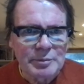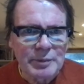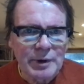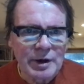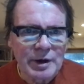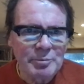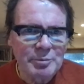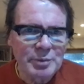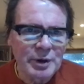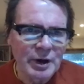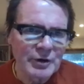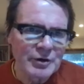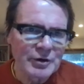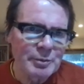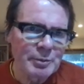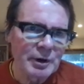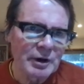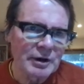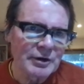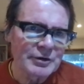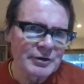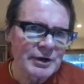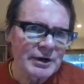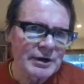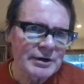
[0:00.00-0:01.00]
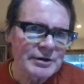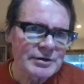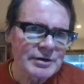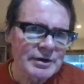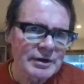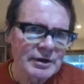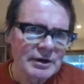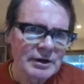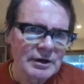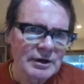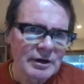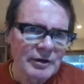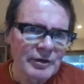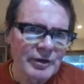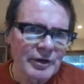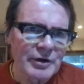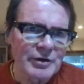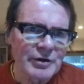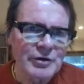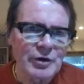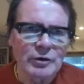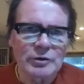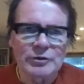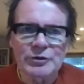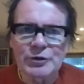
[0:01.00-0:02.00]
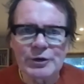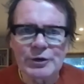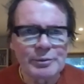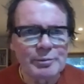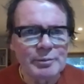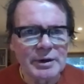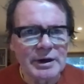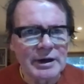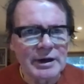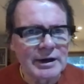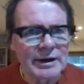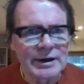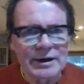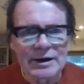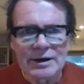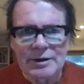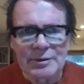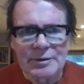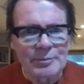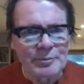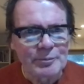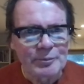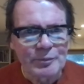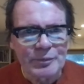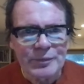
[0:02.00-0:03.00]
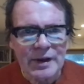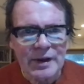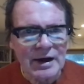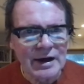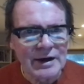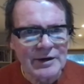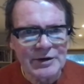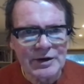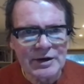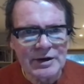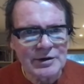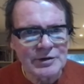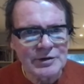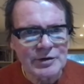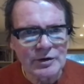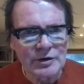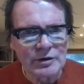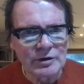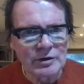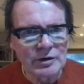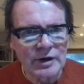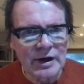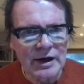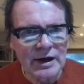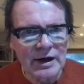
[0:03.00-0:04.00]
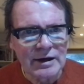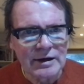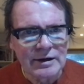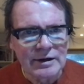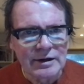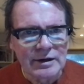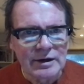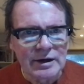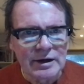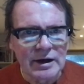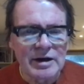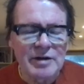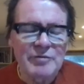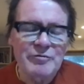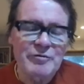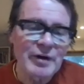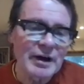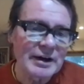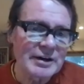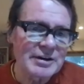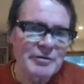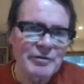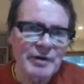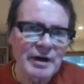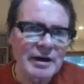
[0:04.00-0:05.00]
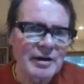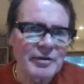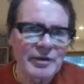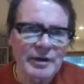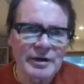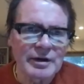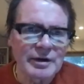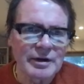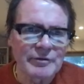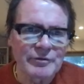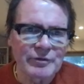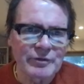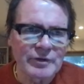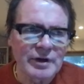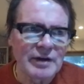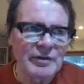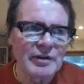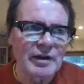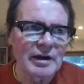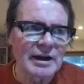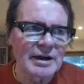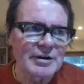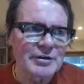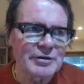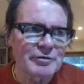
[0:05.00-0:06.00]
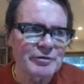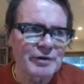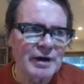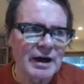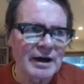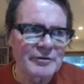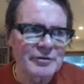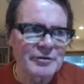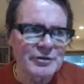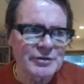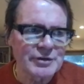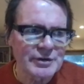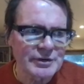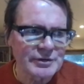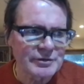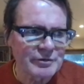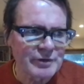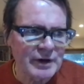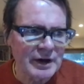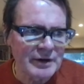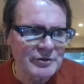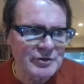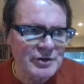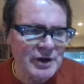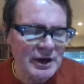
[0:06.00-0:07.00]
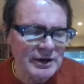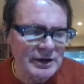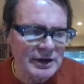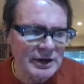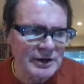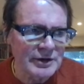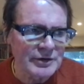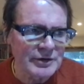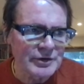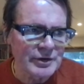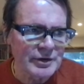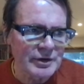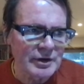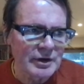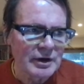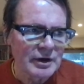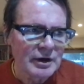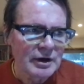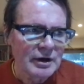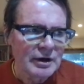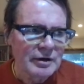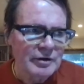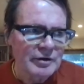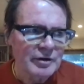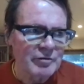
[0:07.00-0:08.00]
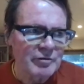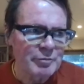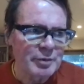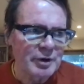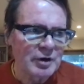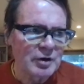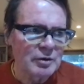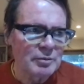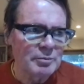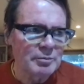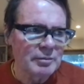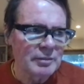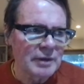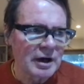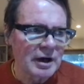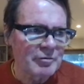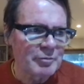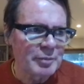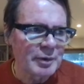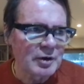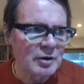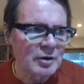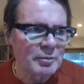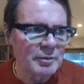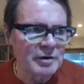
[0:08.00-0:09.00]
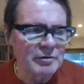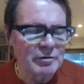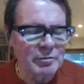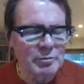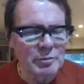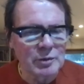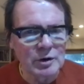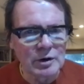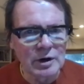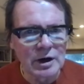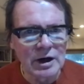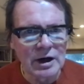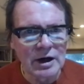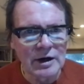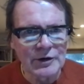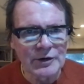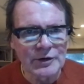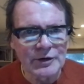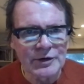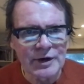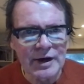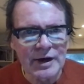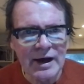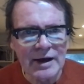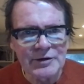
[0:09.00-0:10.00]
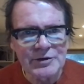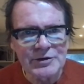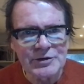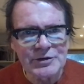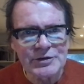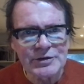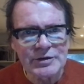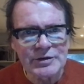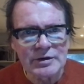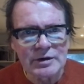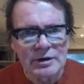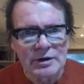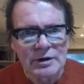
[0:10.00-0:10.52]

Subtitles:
and party politics that has altered my ideas on all that. And in fact, if anything, they've in the last 10 years, I've become even more hardened against